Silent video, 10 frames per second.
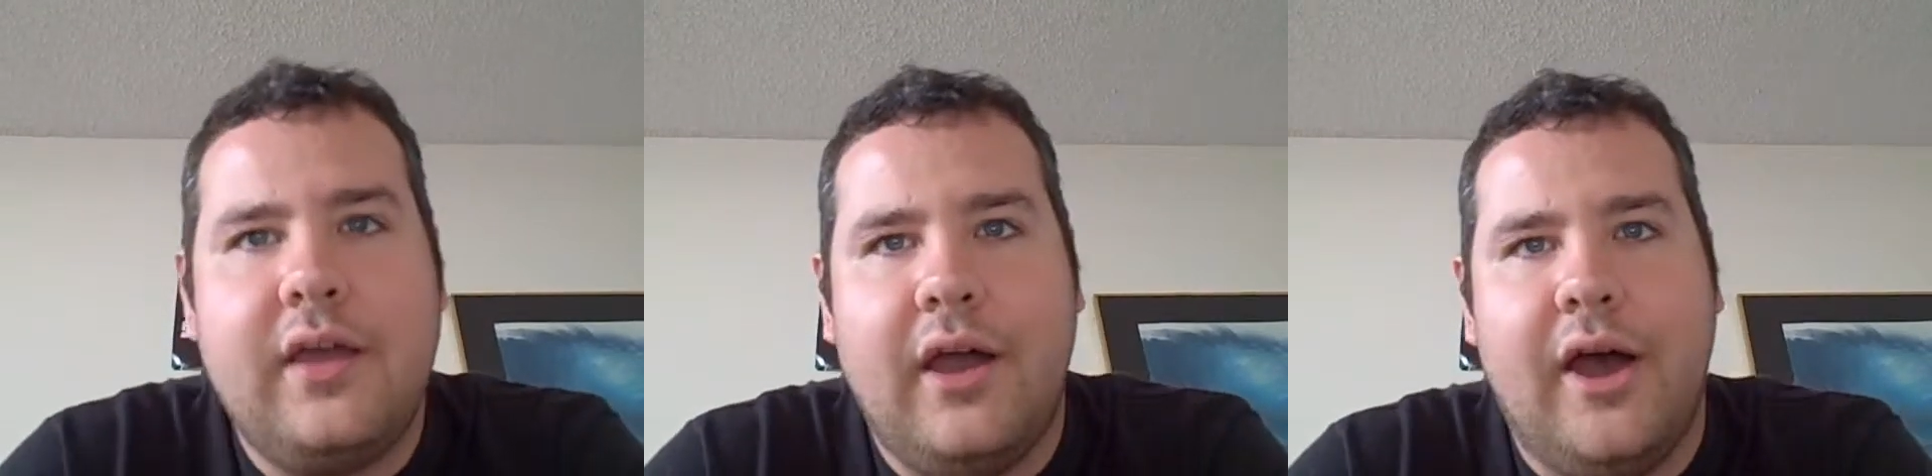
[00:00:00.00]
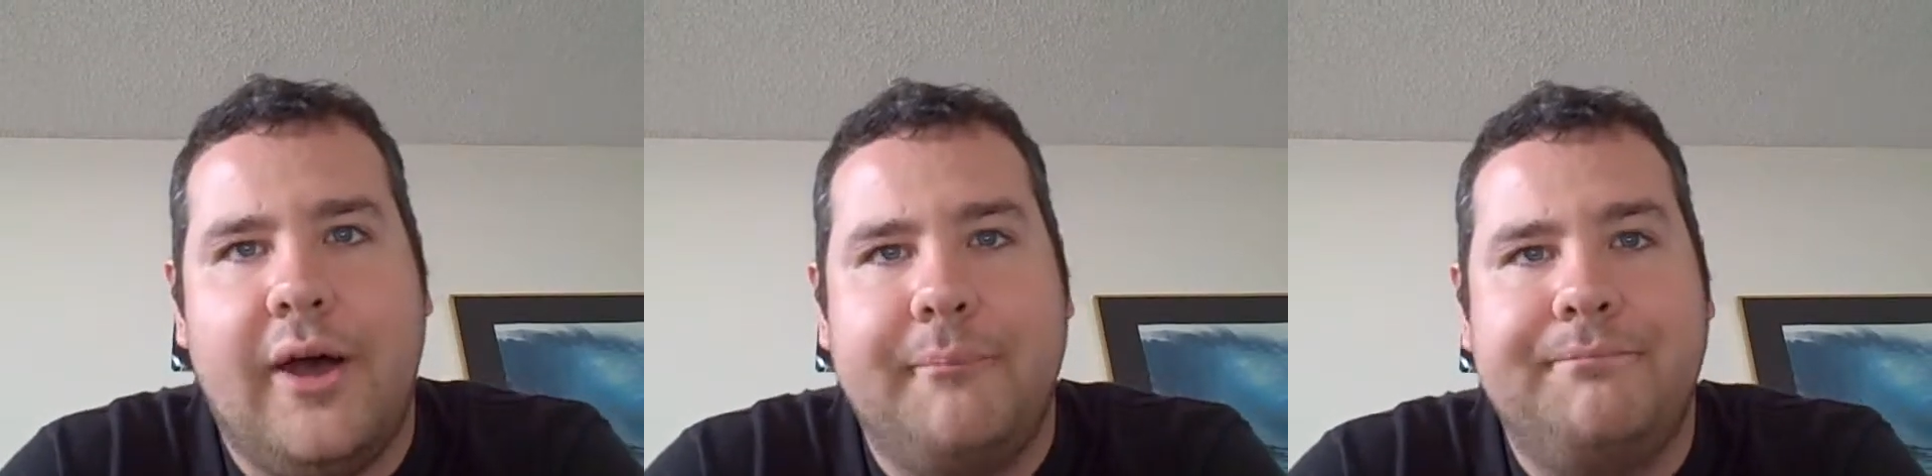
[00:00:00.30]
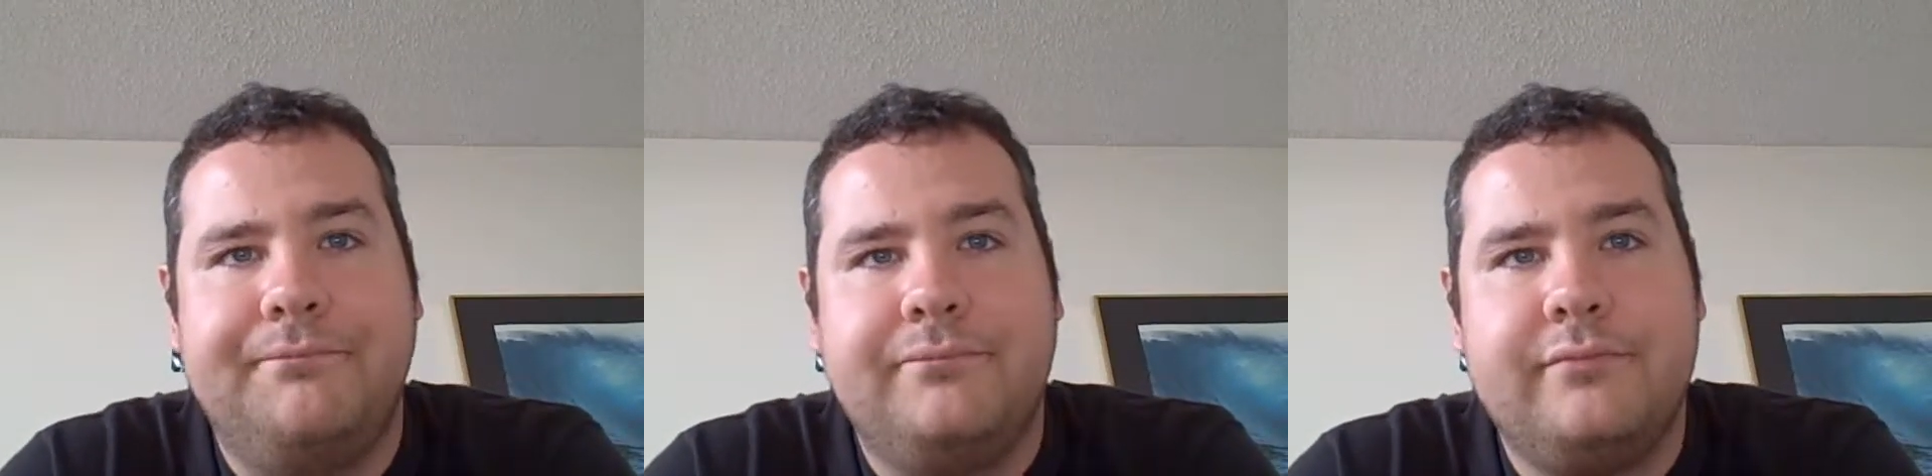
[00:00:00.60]

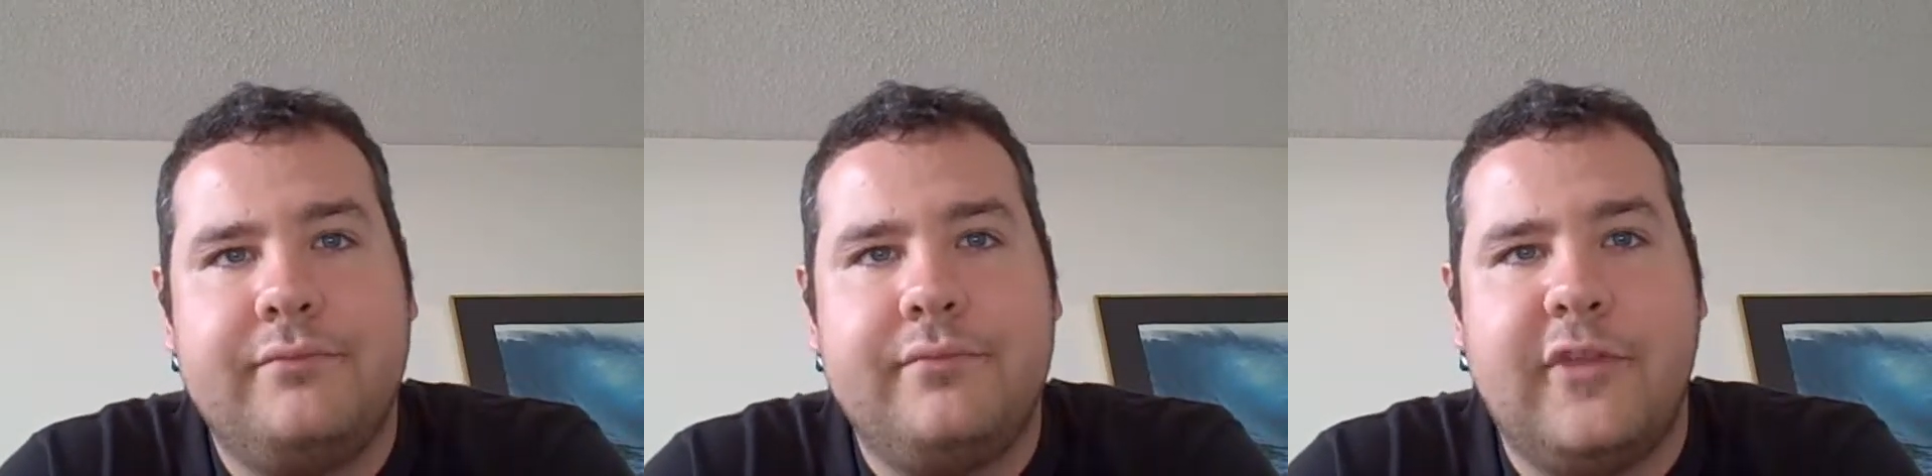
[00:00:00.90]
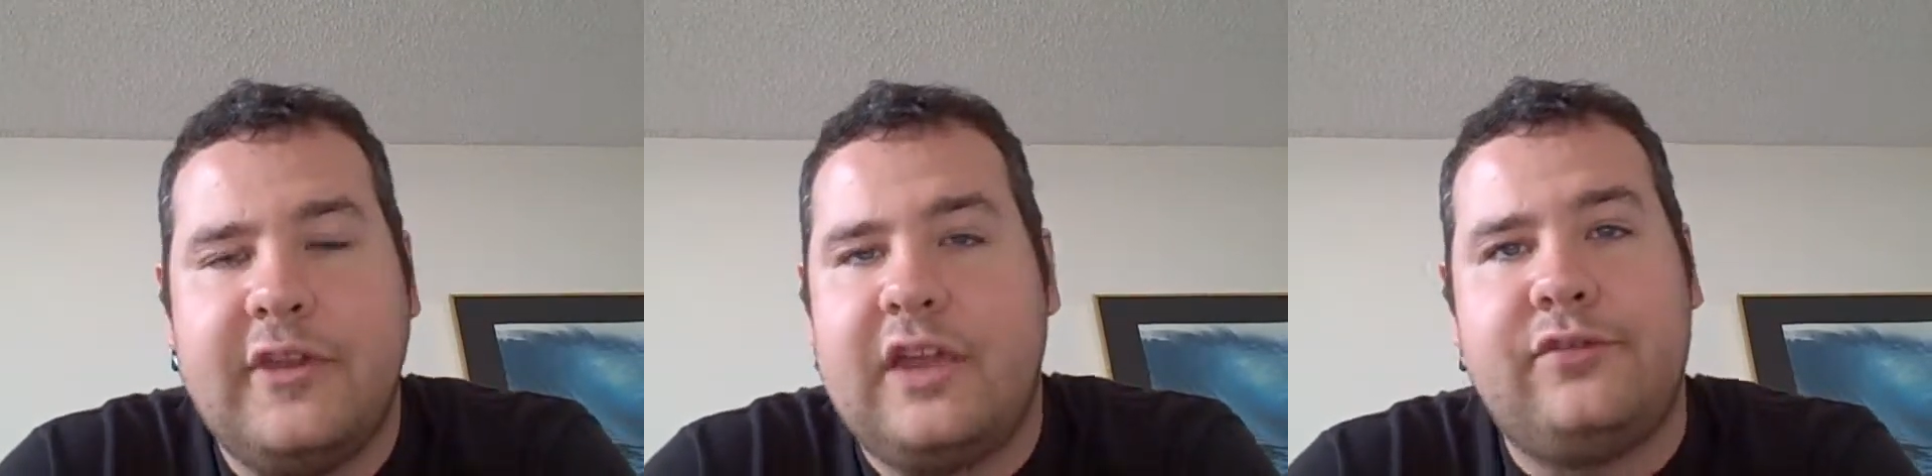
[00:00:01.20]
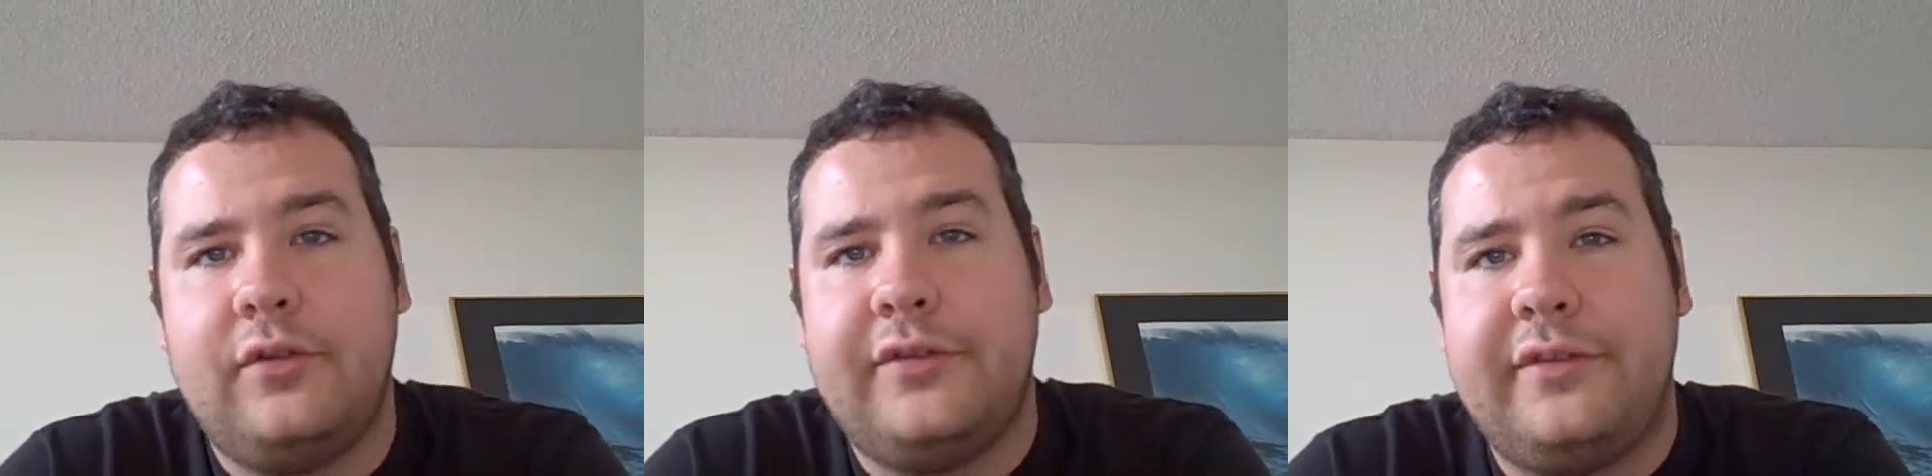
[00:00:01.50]
The
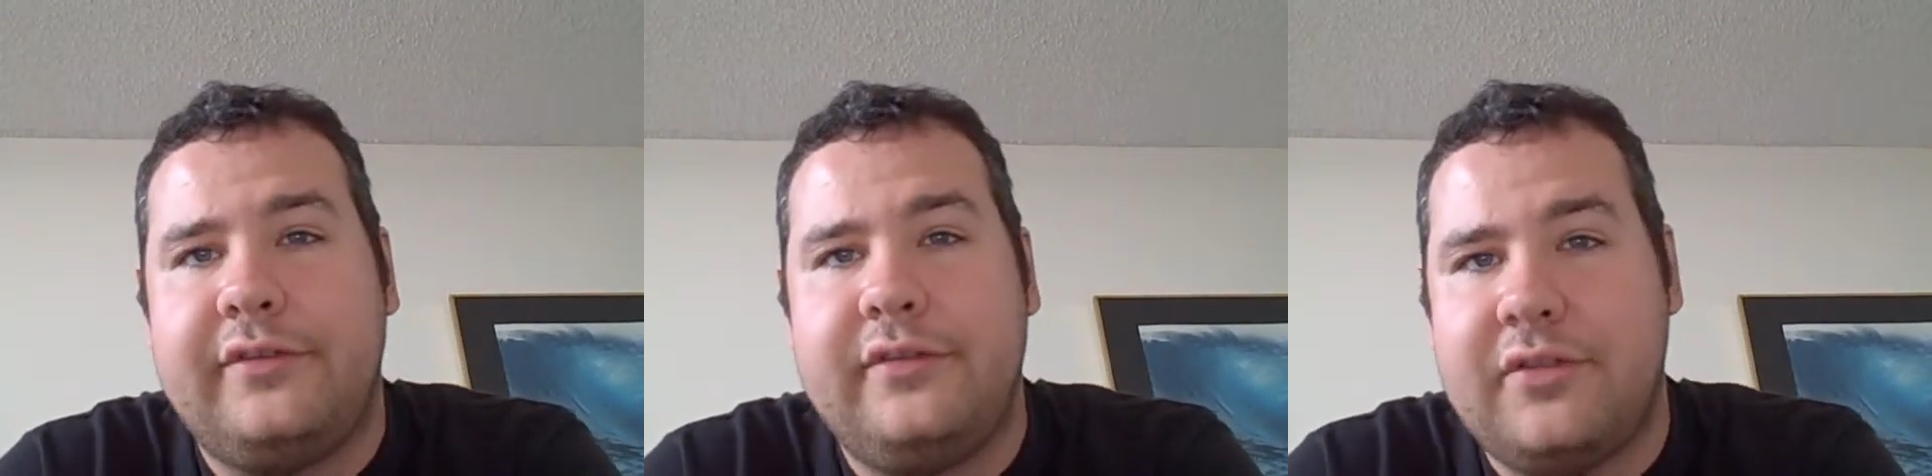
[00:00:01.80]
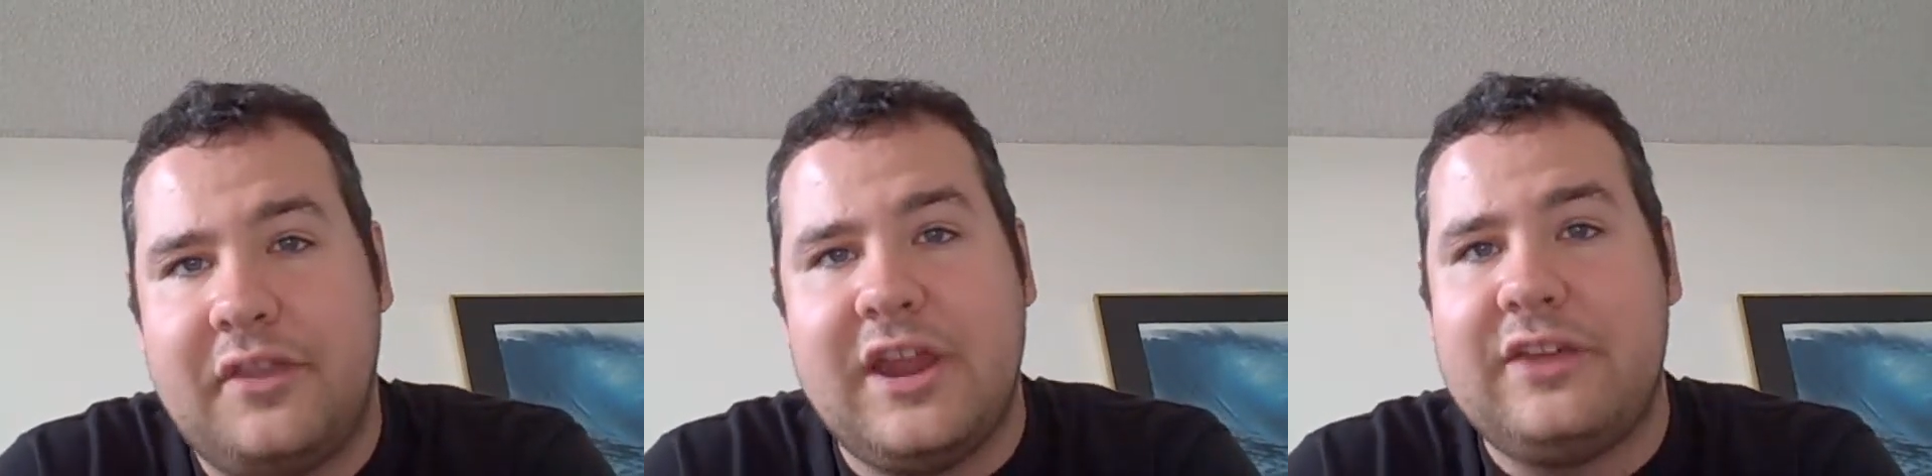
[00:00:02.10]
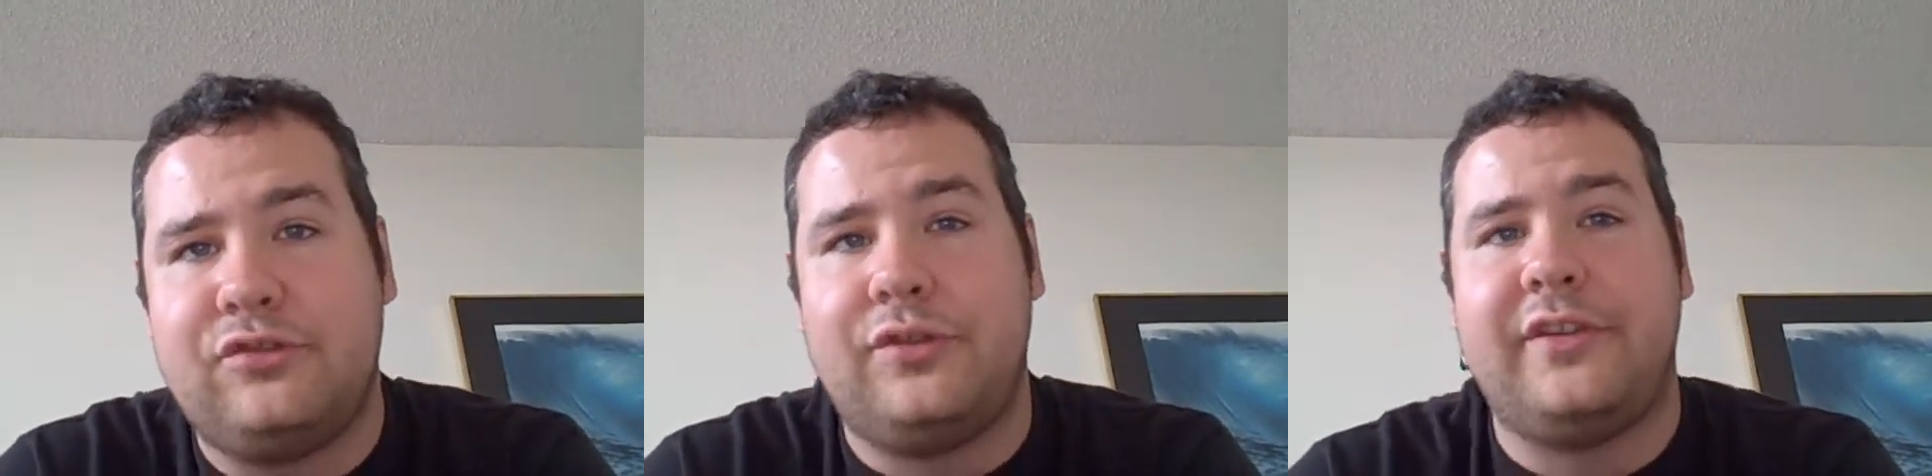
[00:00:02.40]
Natural